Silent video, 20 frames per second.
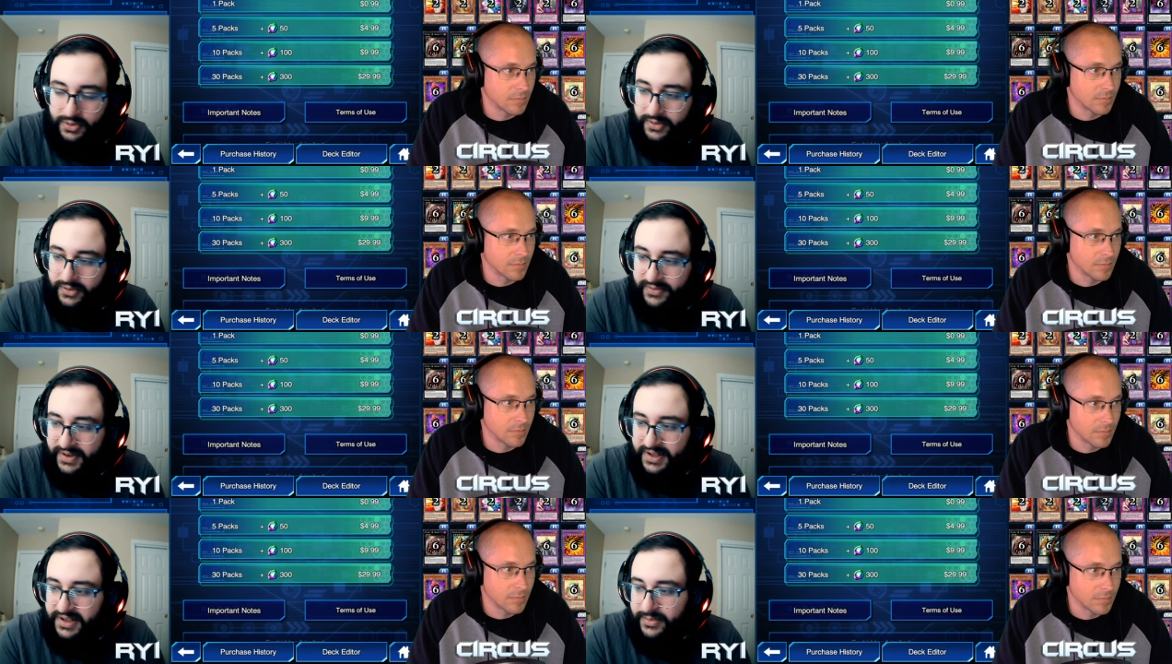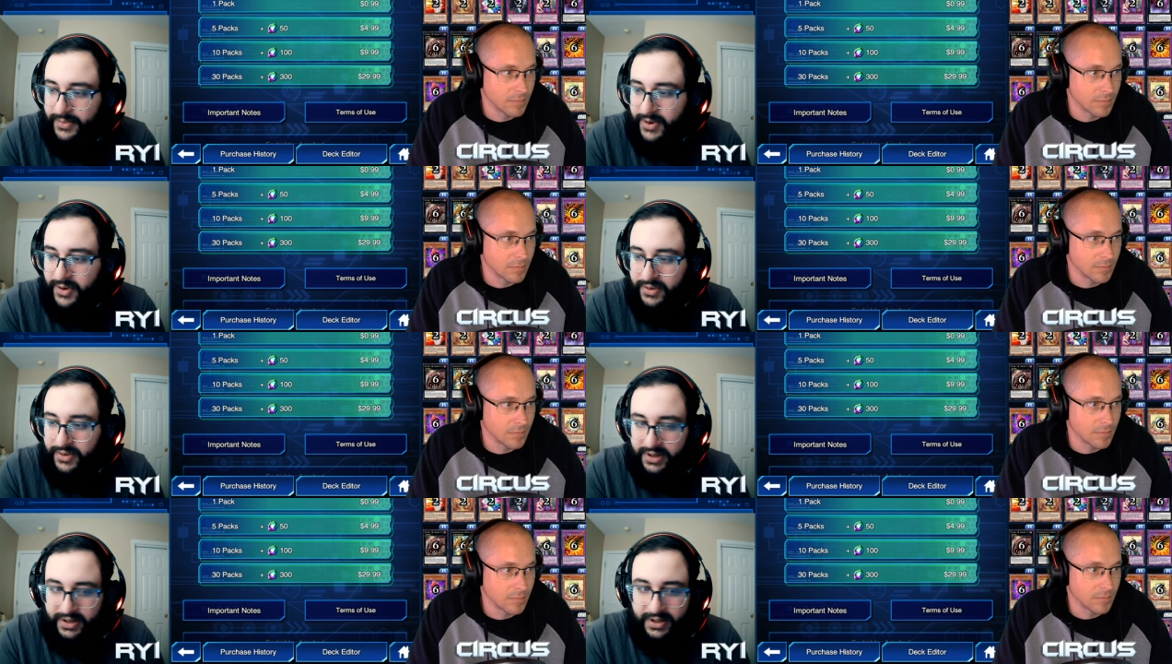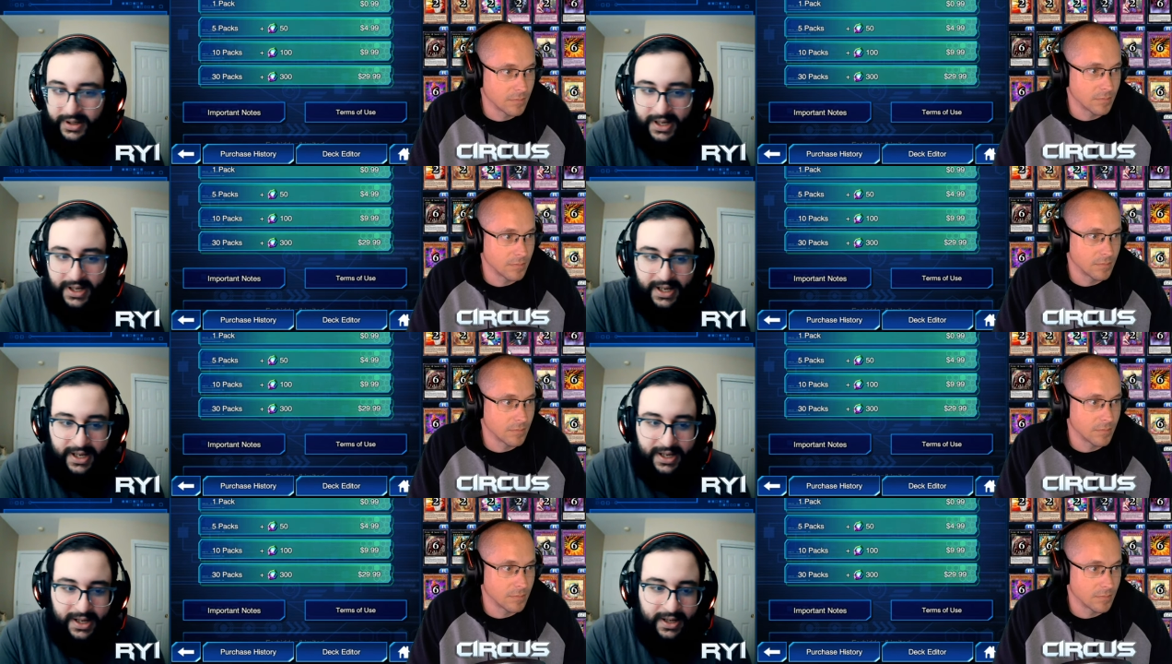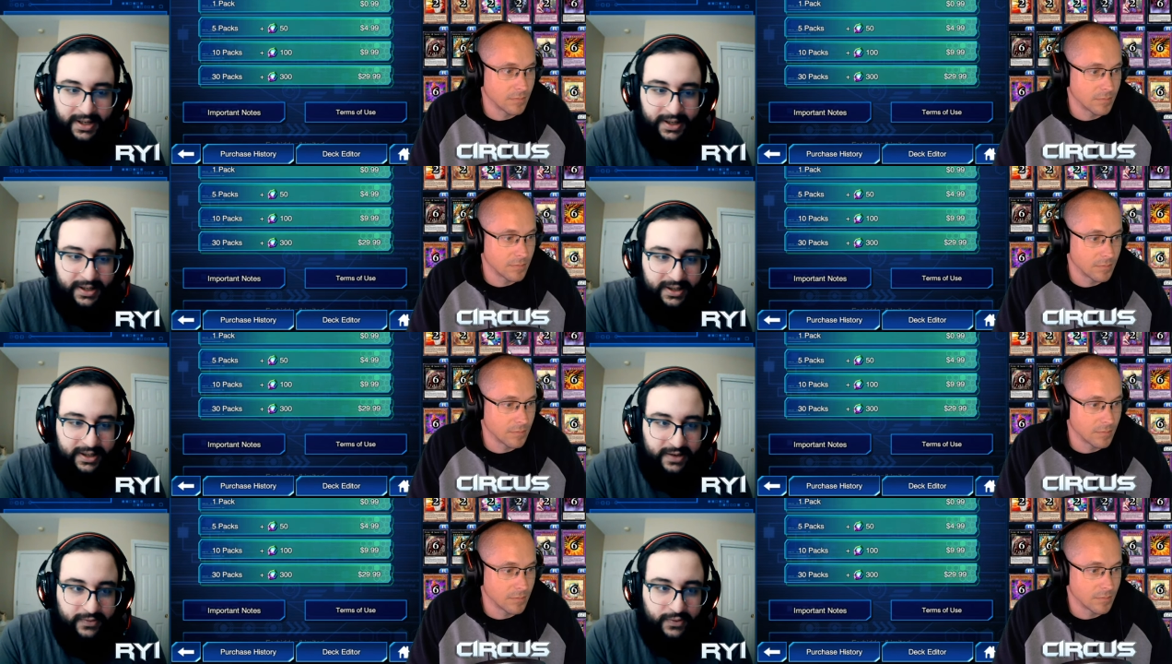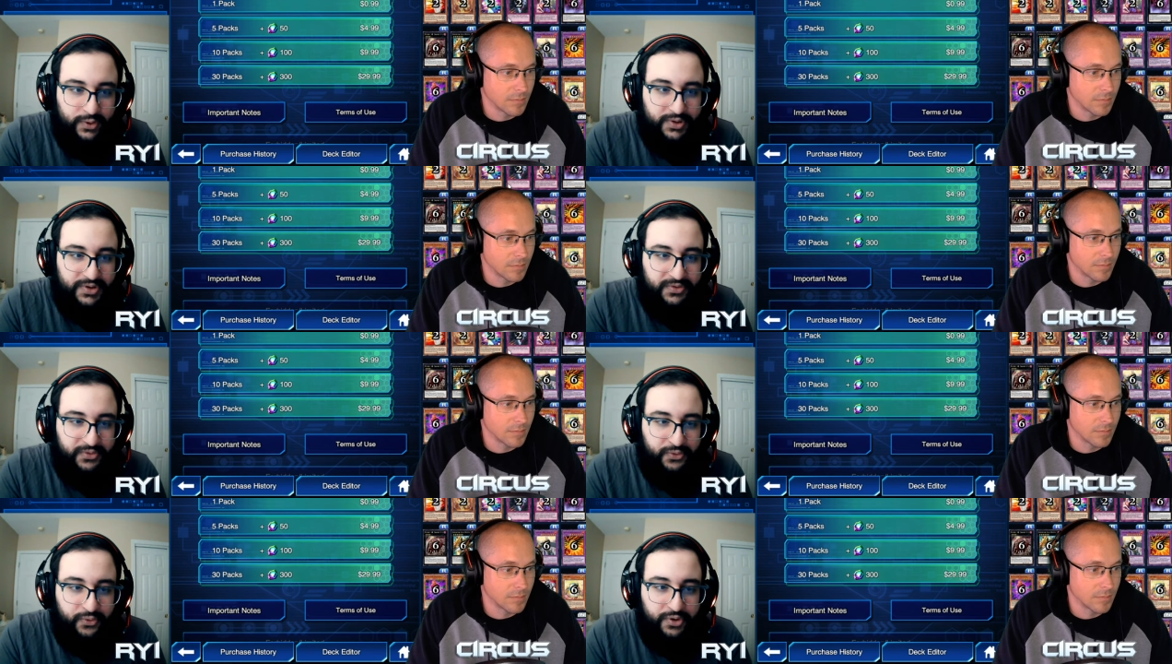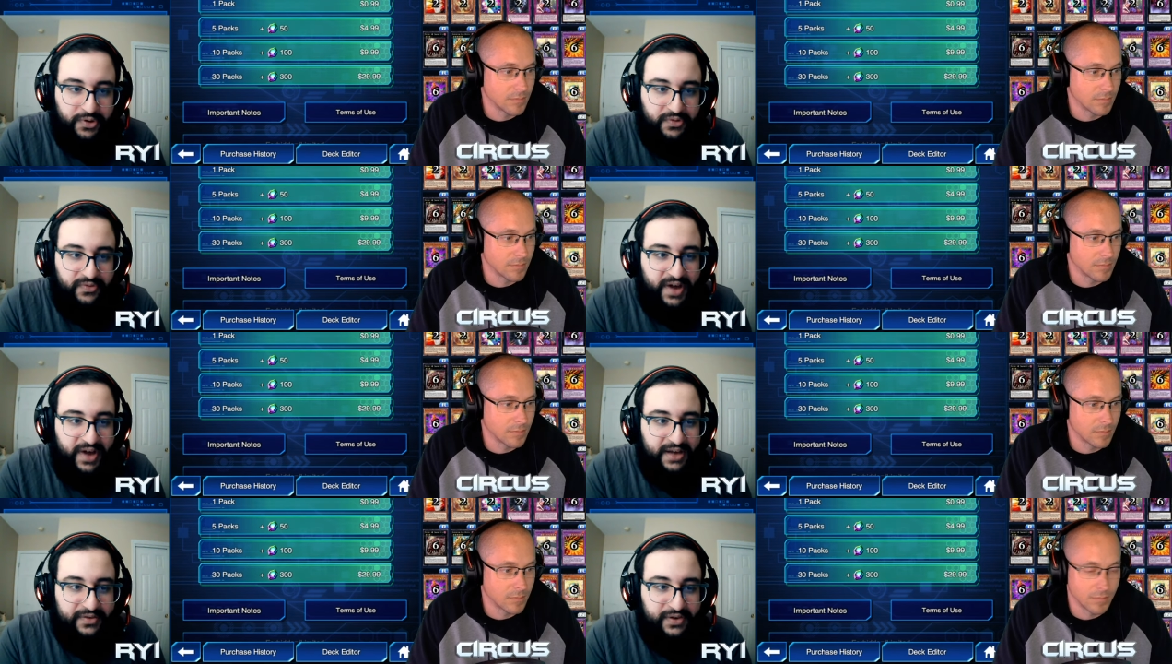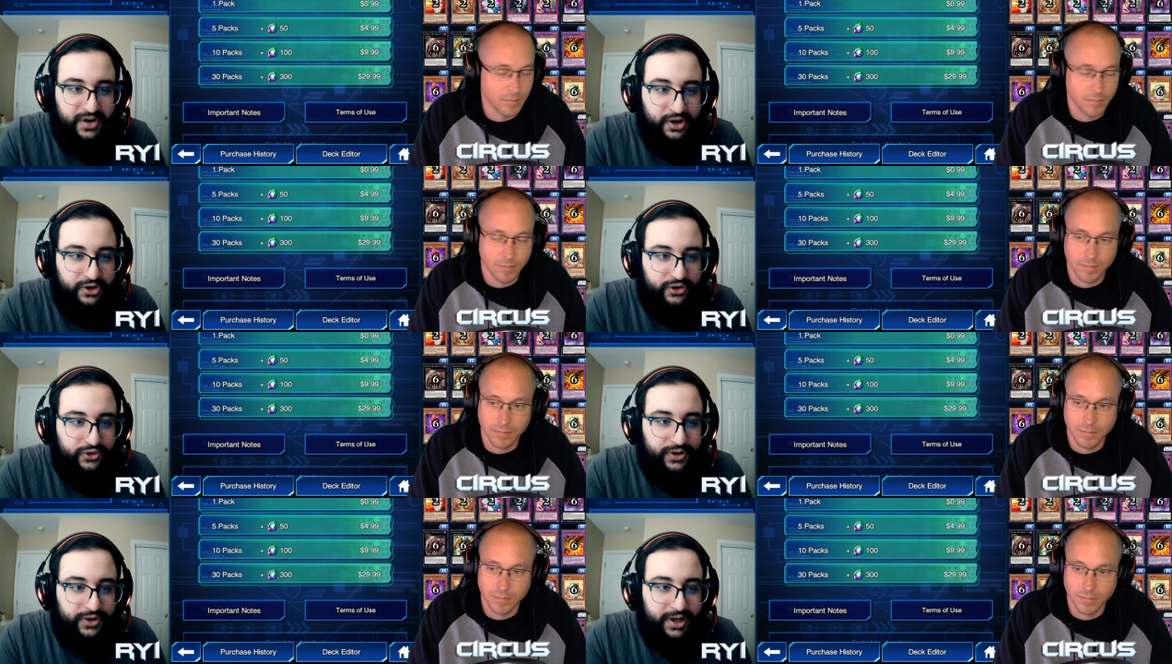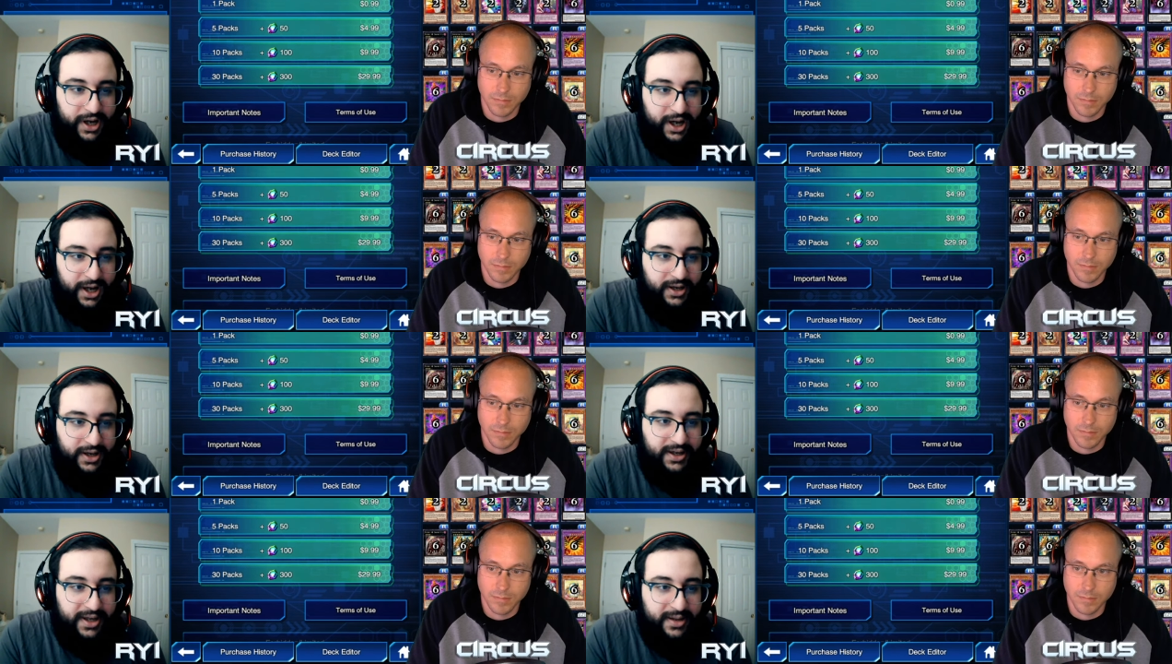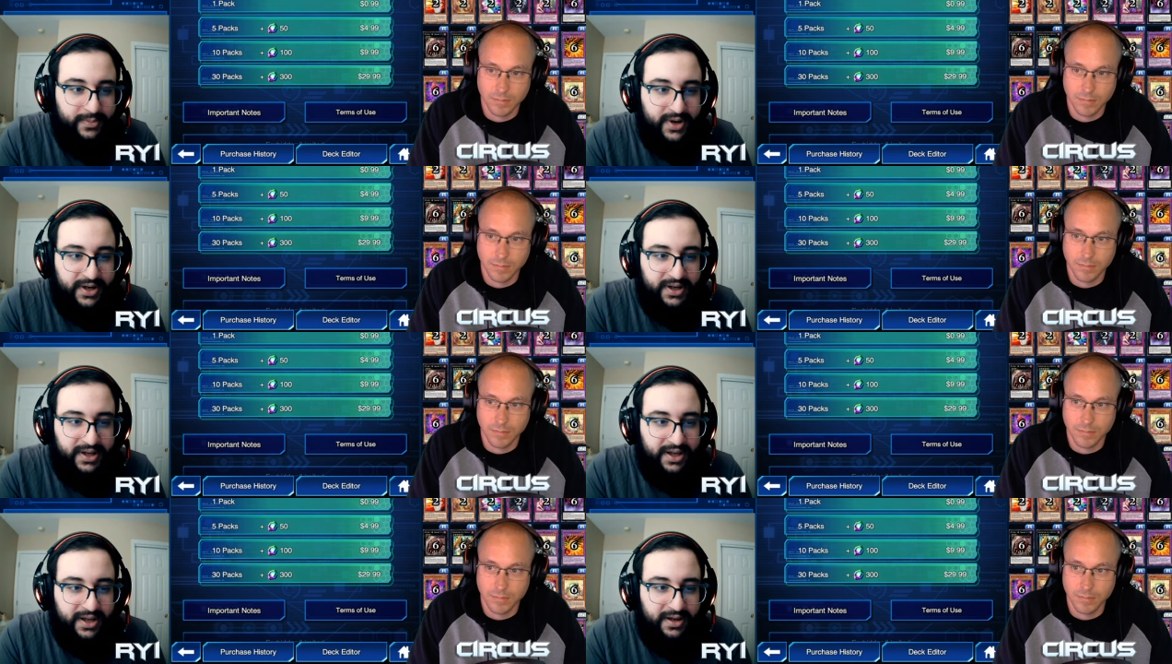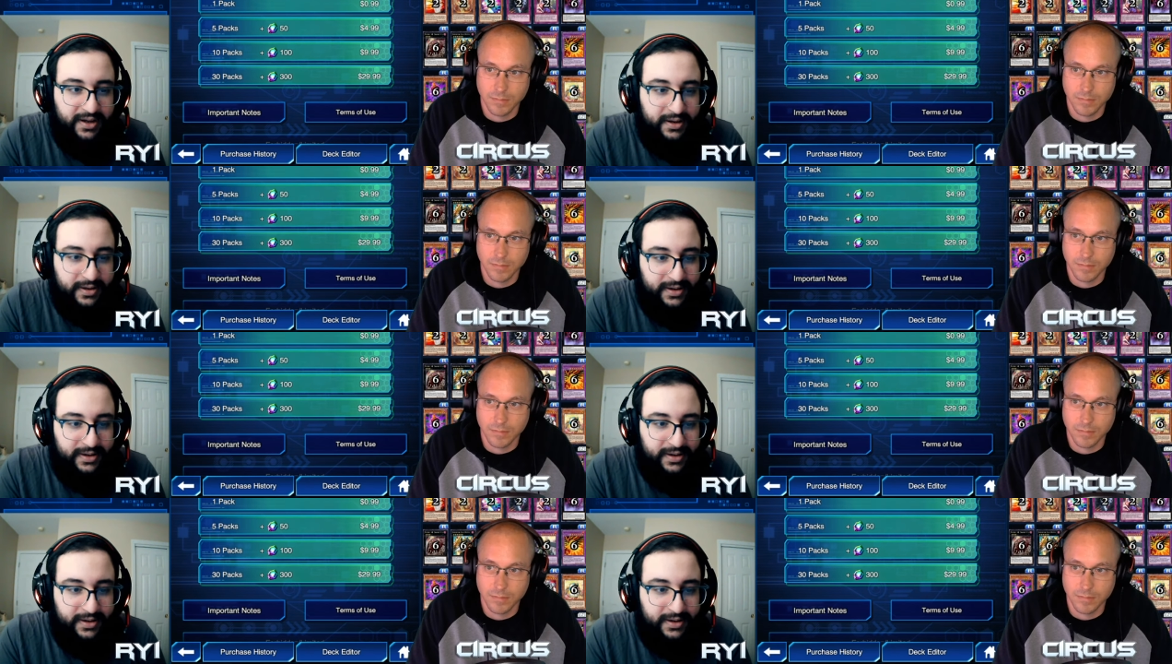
Speaker 1: defense mode, and even though he's a forty-five hundred hunky monkey,